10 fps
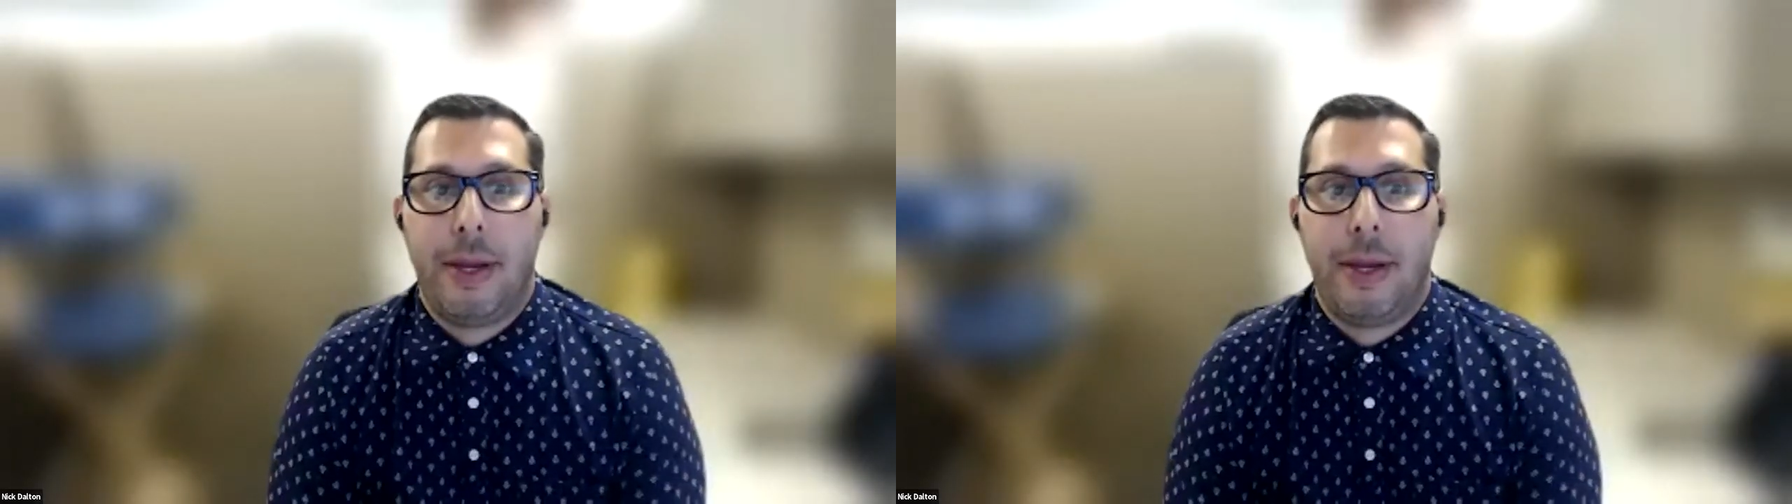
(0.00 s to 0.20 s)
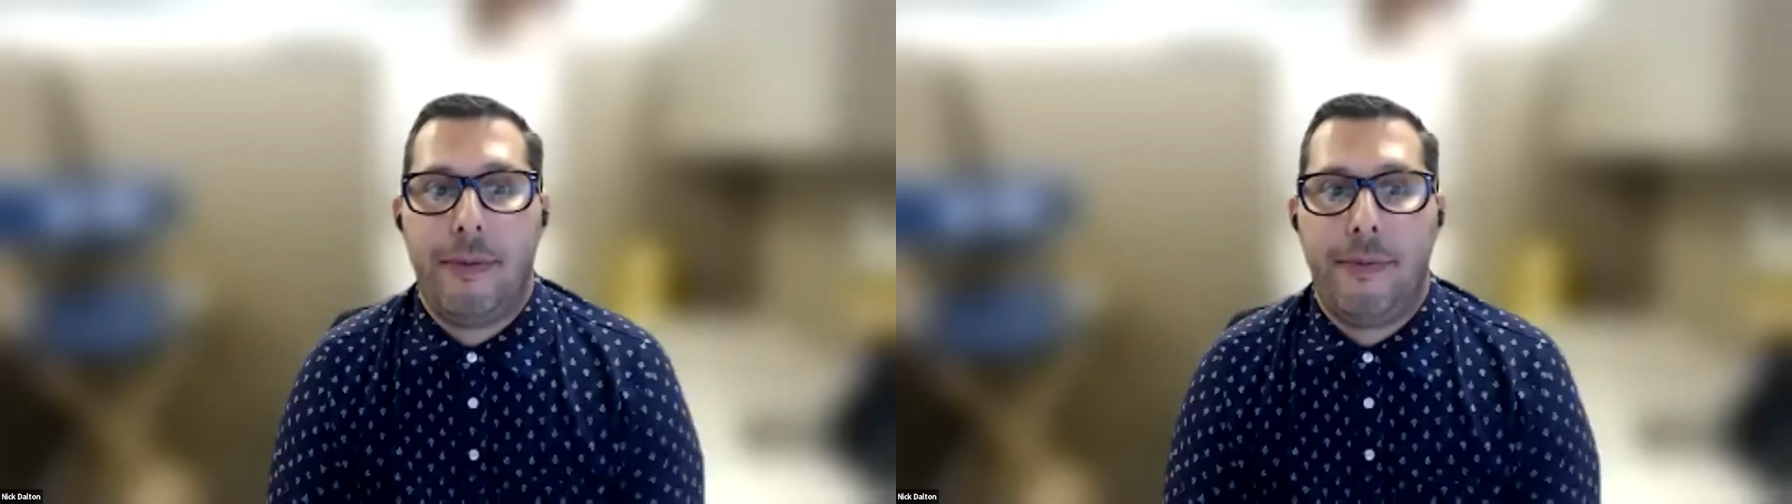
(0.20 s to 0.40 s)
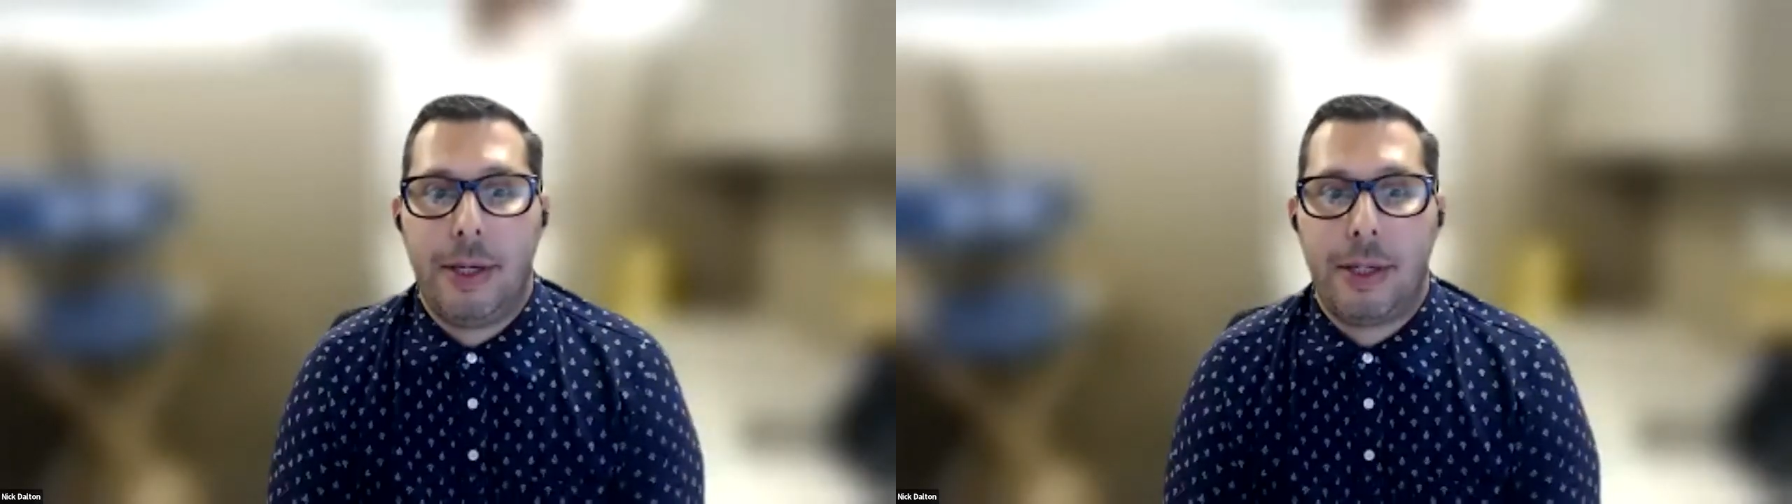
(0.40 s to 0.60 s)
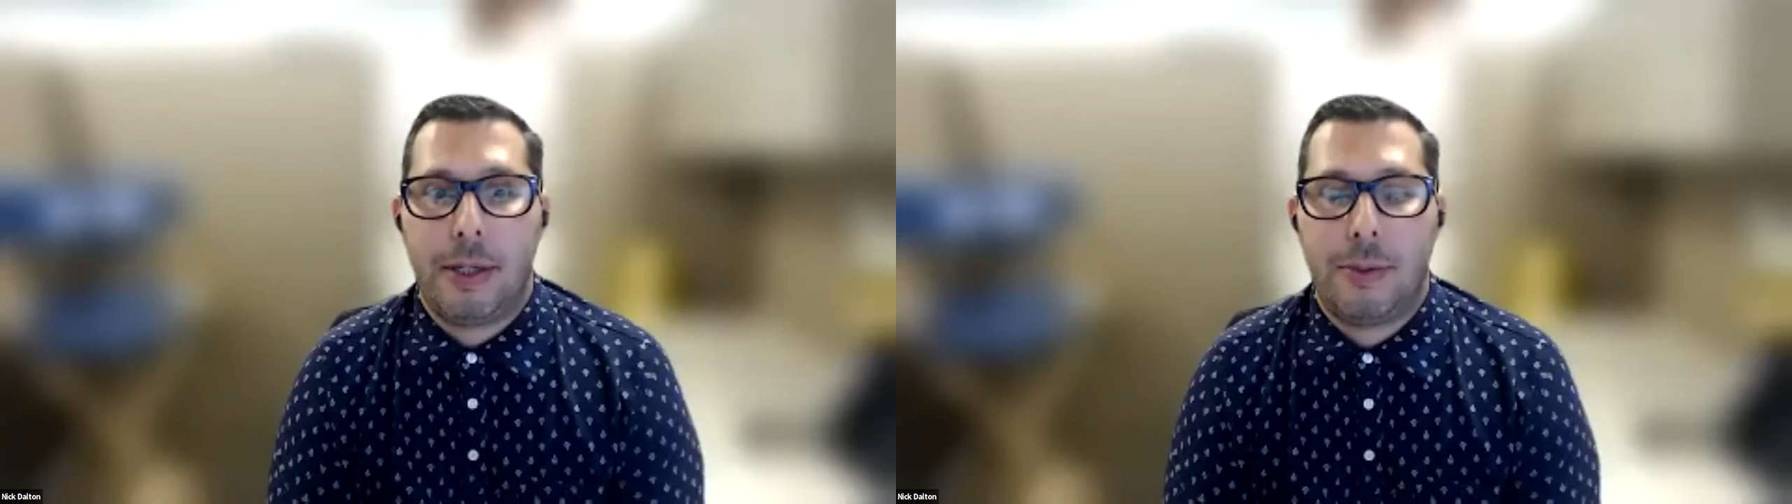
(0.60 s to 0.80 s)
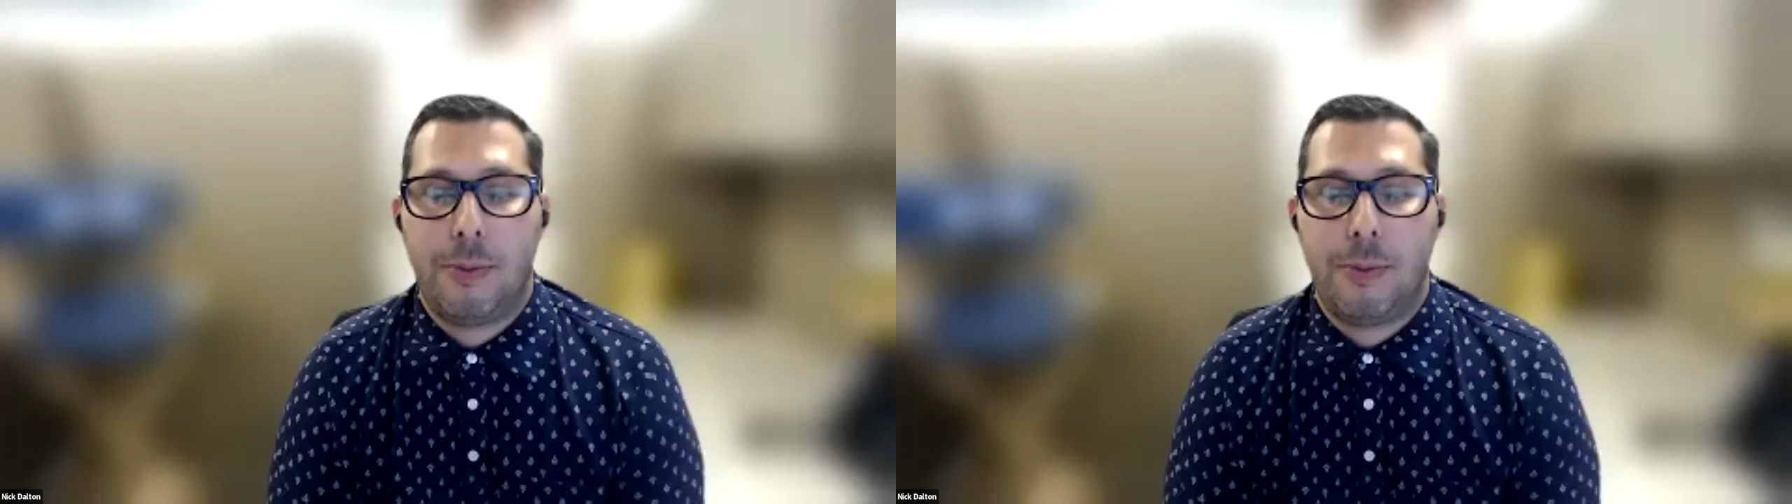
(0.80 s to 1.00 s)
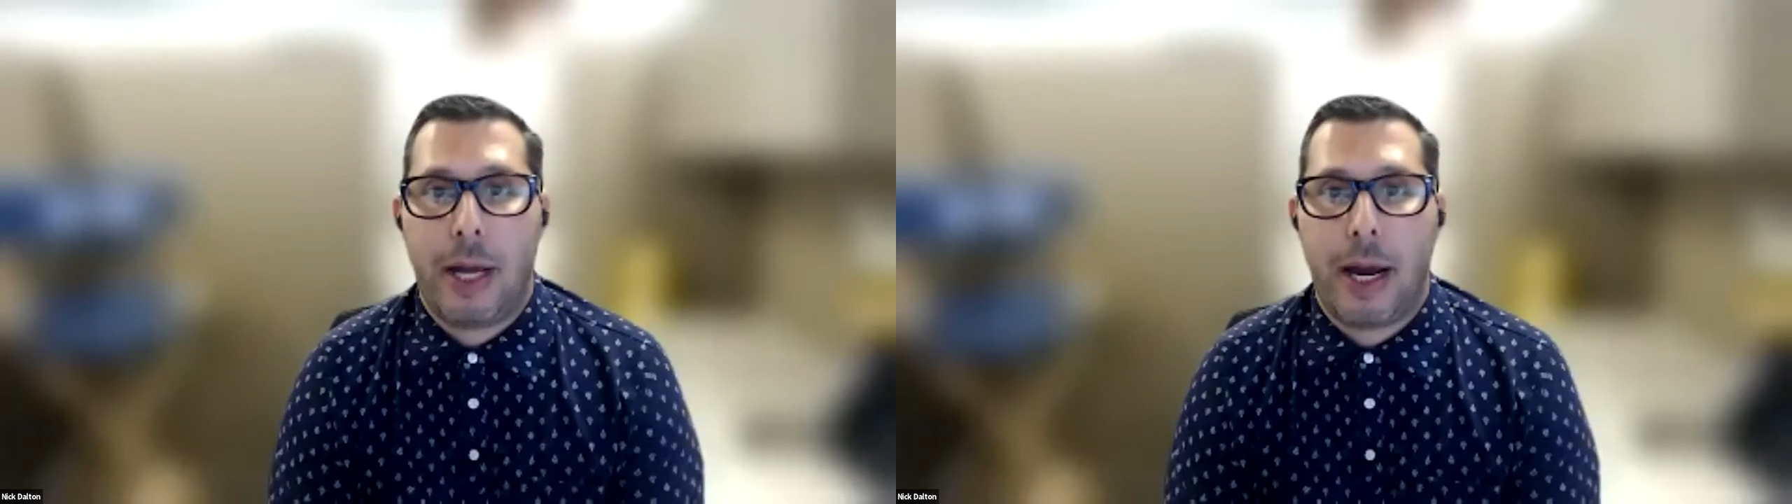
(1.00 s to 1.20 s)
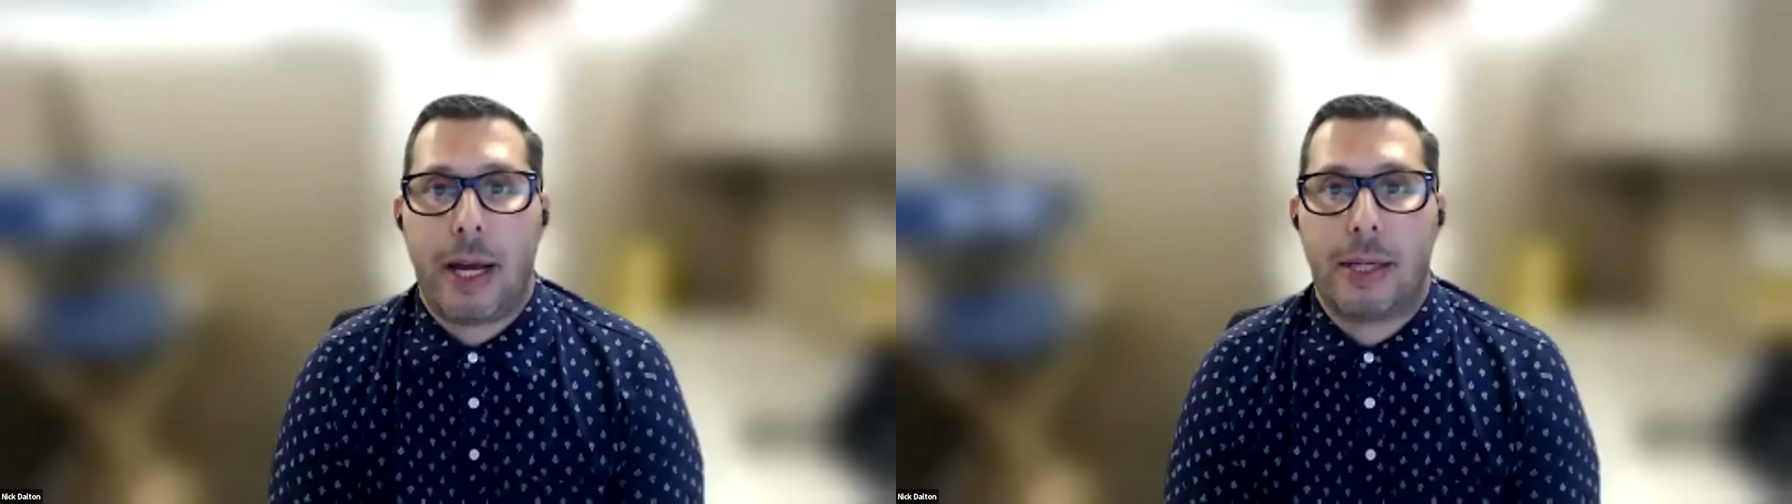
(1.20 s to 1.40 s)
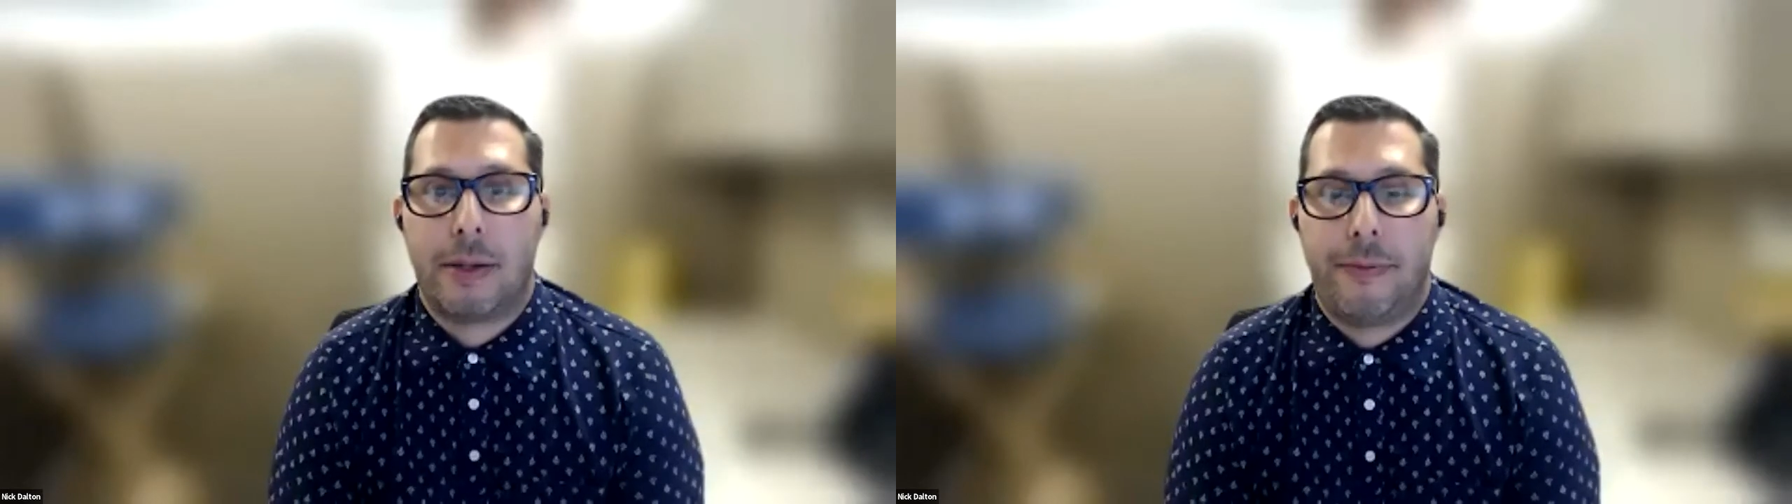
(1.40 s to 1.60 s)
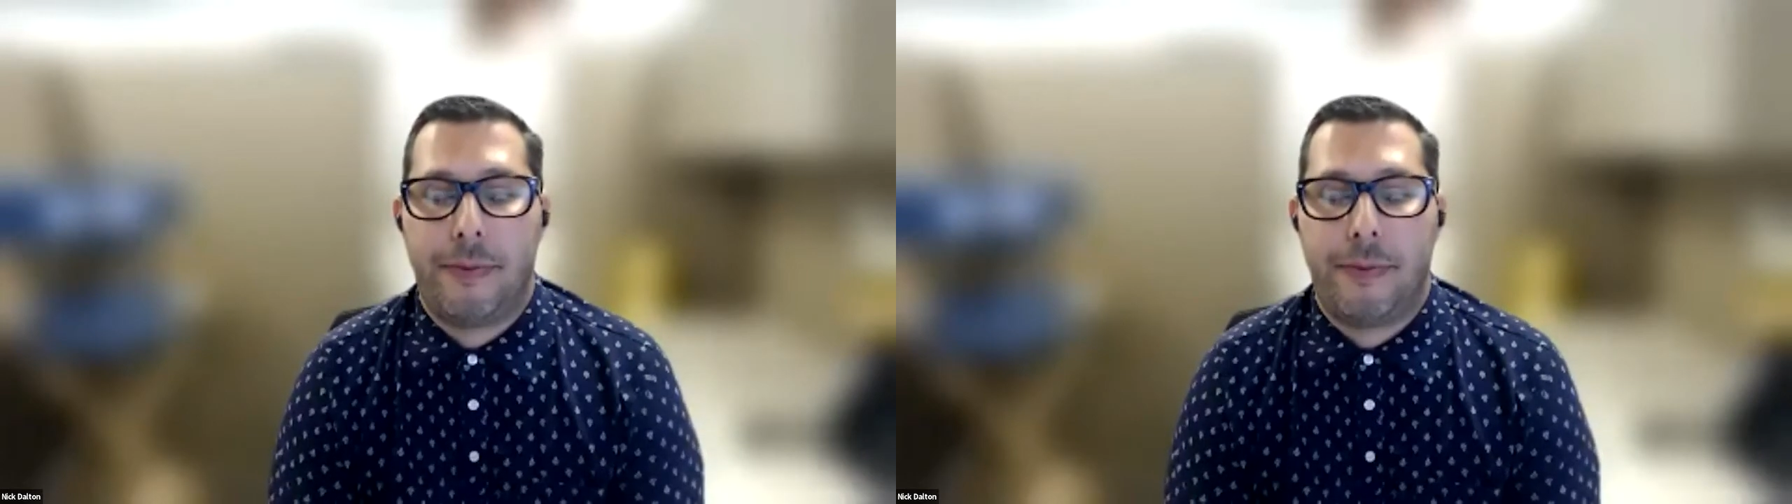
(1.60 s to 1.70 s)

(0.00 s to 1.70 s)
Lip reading: Invigilus will ask